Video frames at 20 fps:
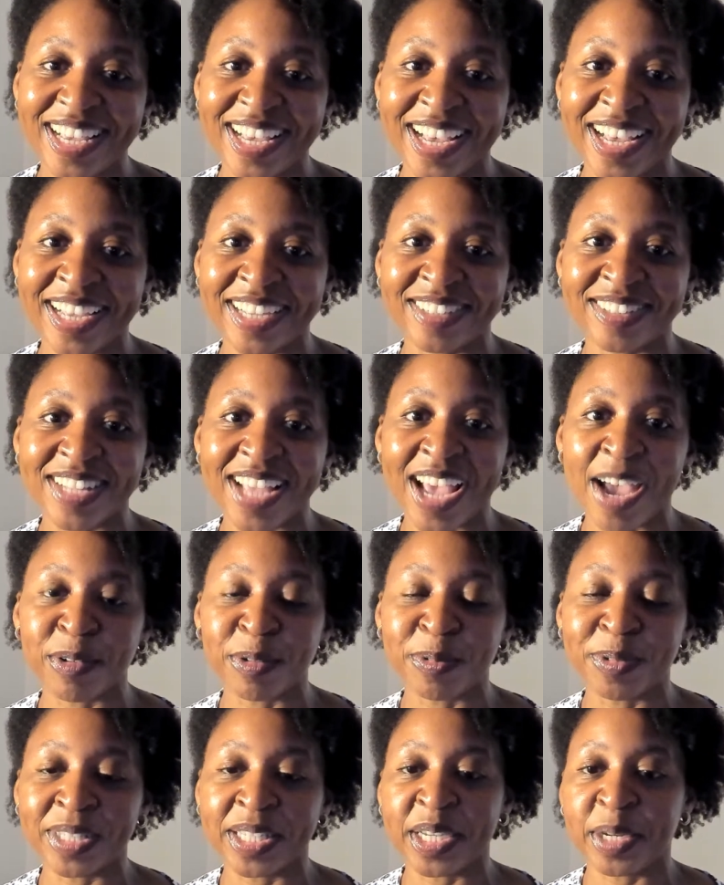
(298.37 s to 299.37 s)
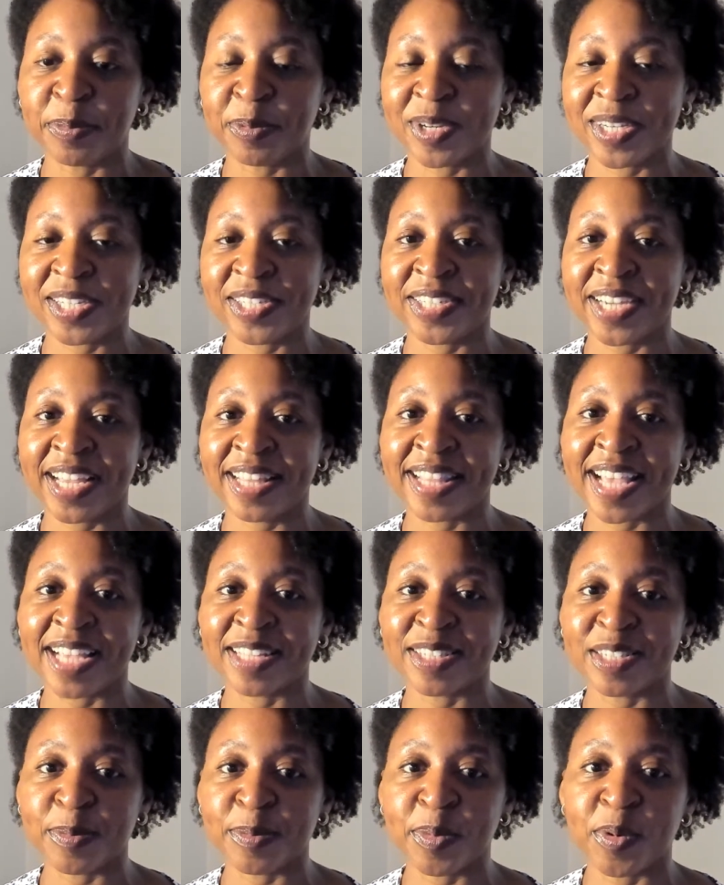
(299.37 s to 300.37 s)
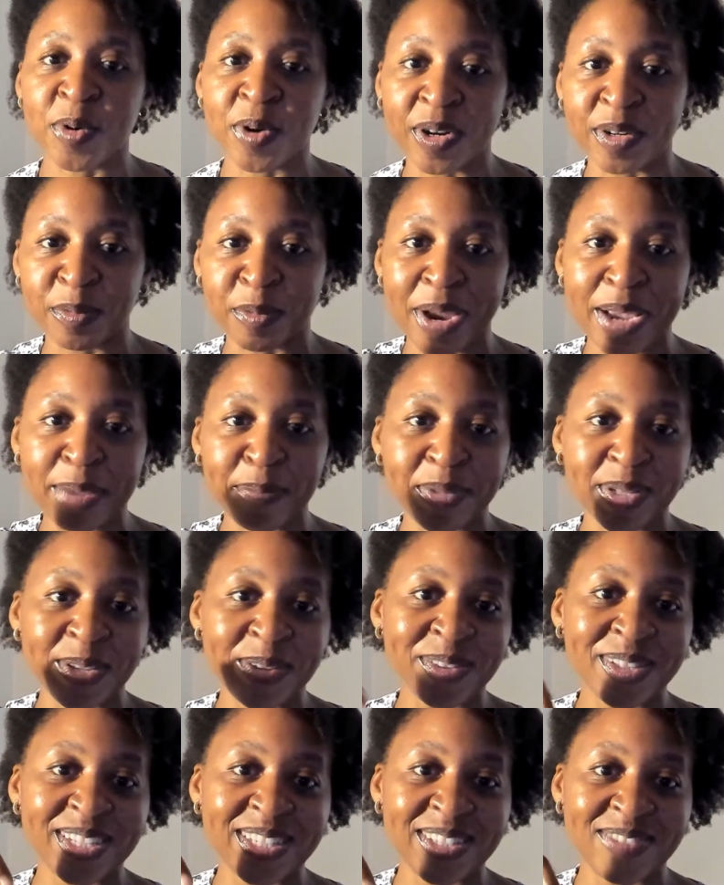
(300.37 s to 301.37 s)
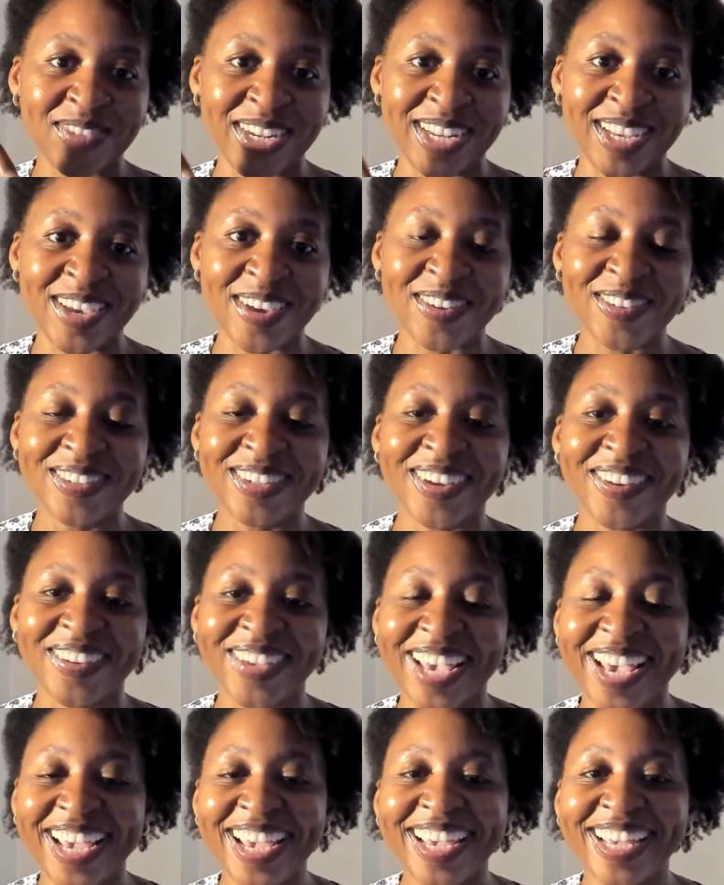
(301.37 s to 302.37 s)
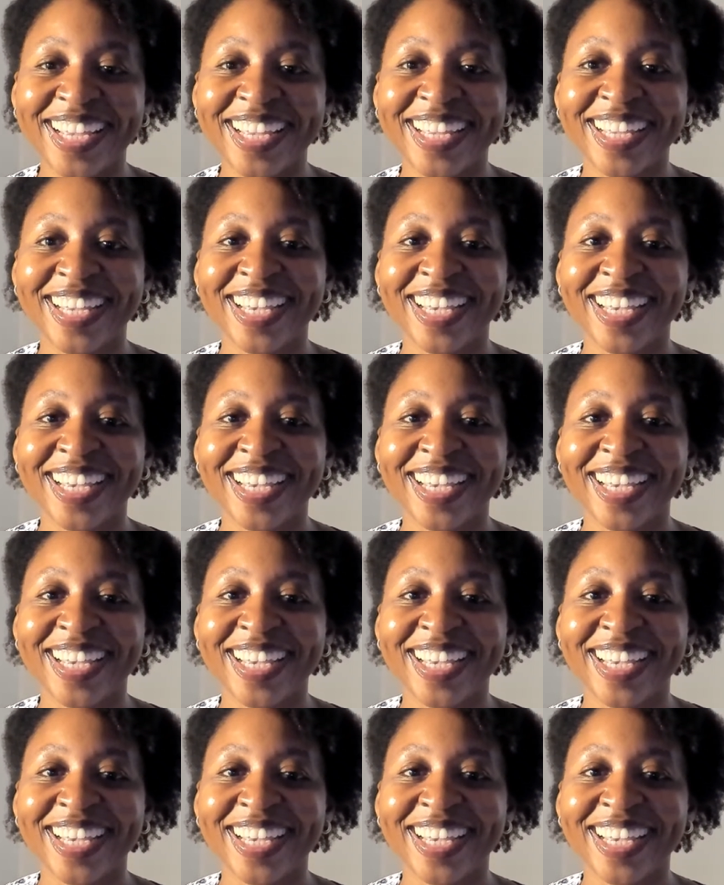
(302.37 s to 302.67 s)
I would really appreciate that support right below this video, okay?